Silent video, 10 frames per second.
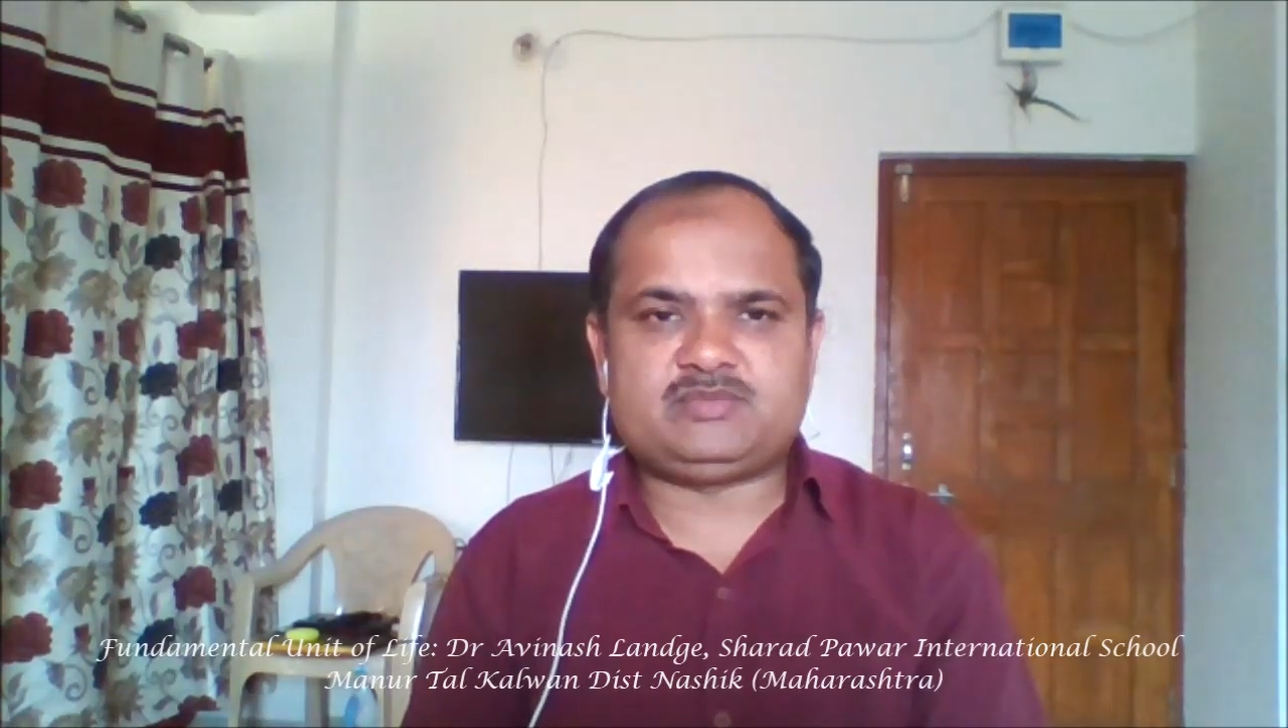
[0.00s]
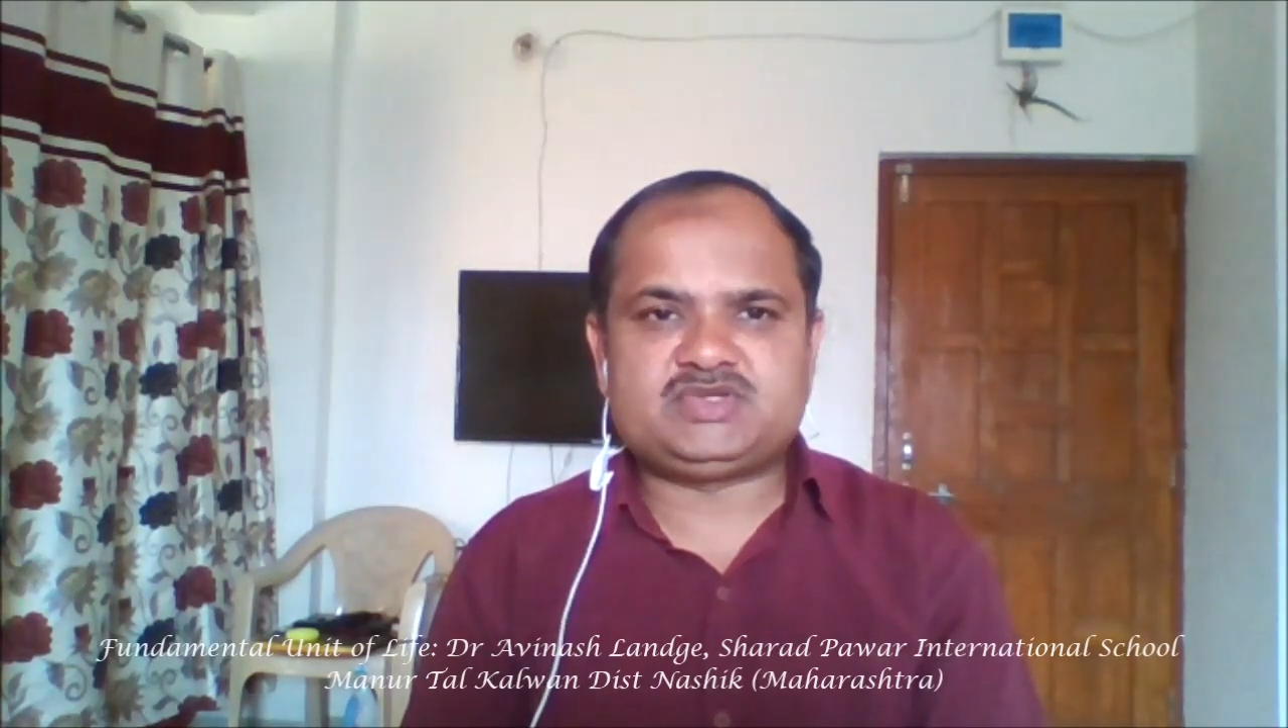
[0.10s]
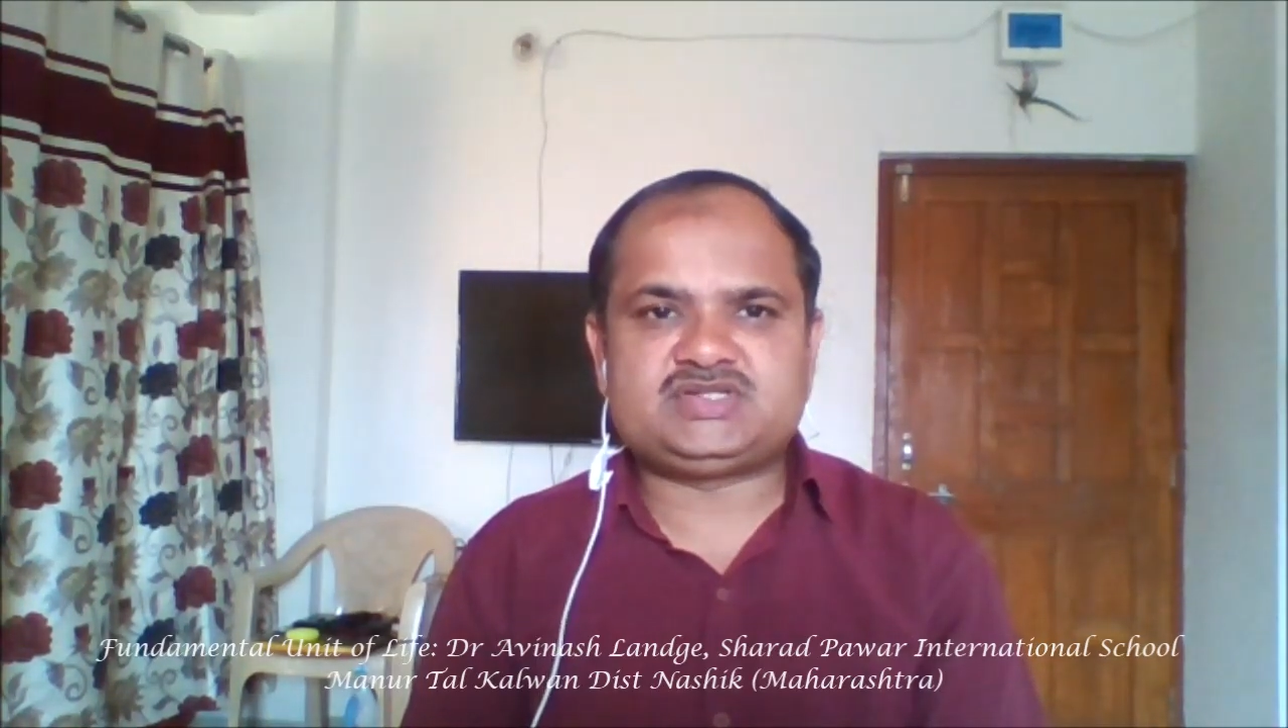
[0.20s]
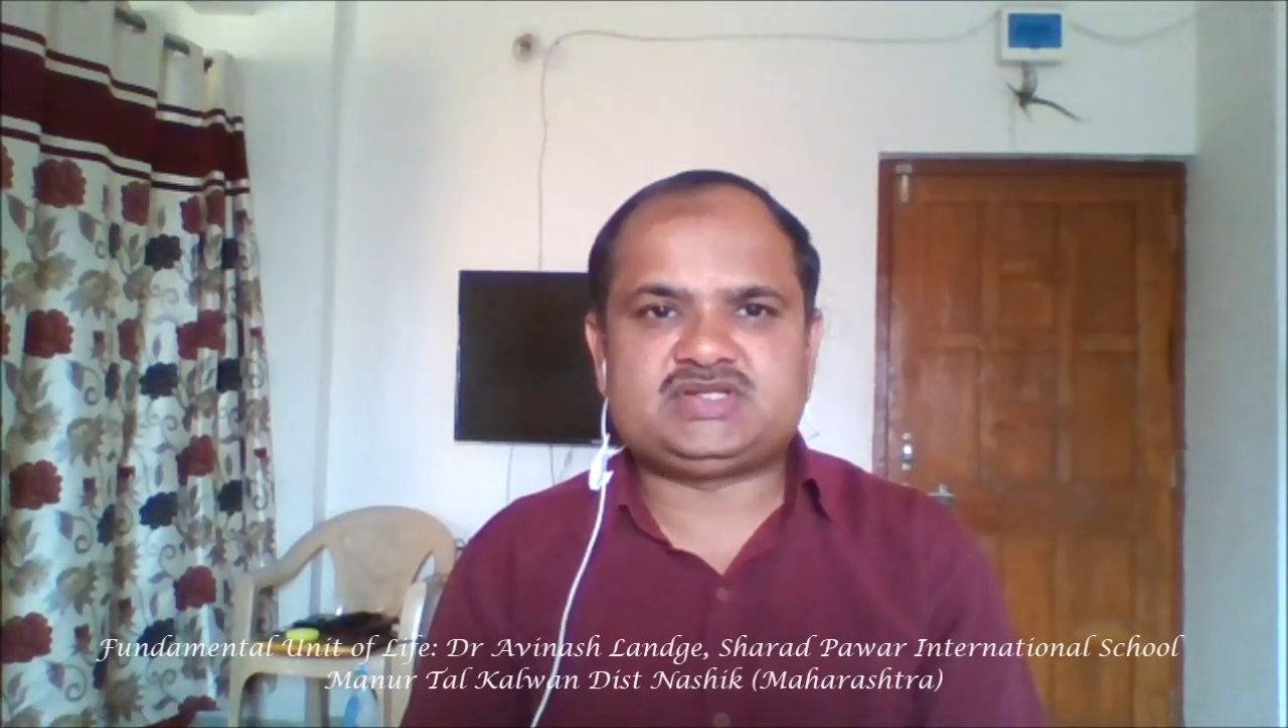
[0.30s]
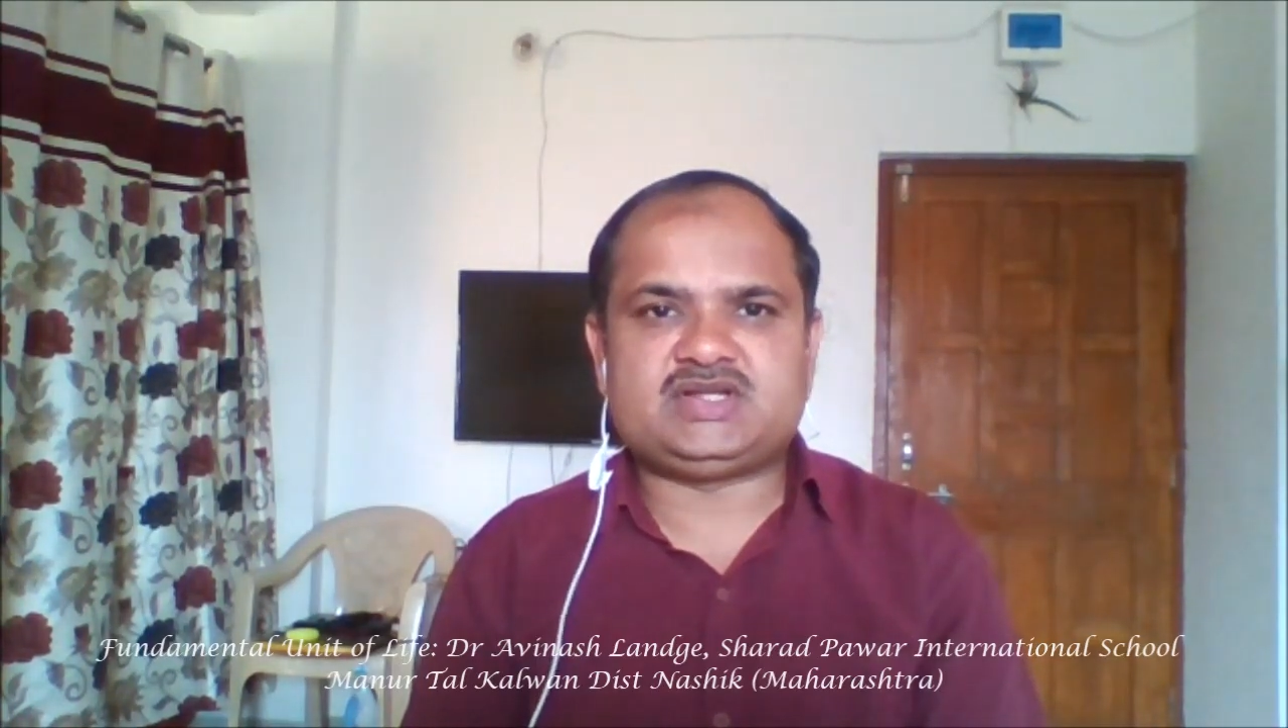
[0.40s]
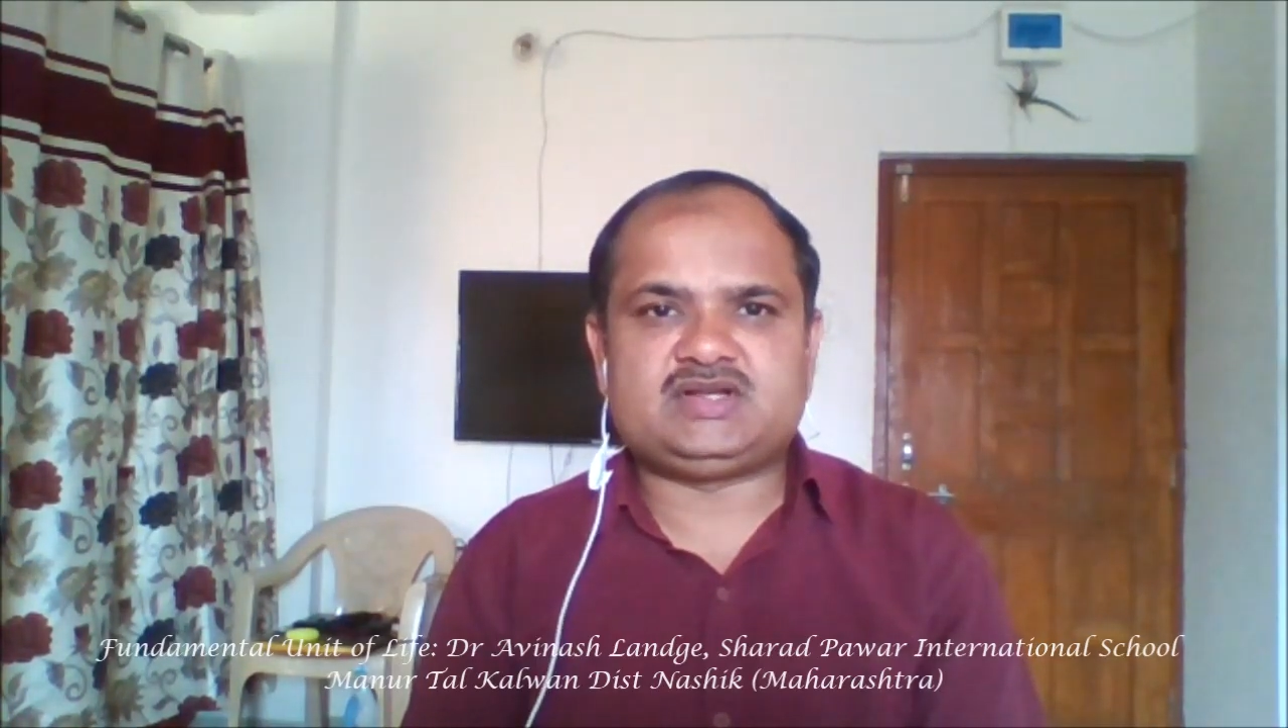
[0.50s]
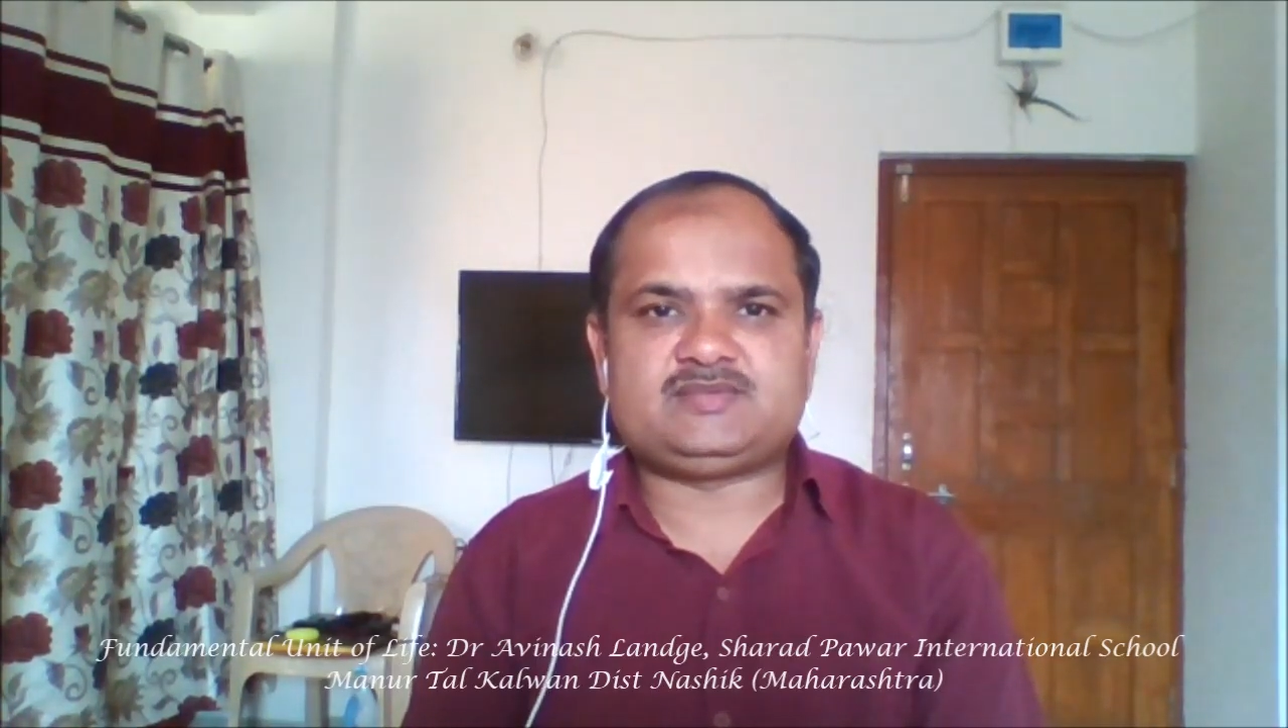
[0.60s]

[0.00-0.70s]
cell,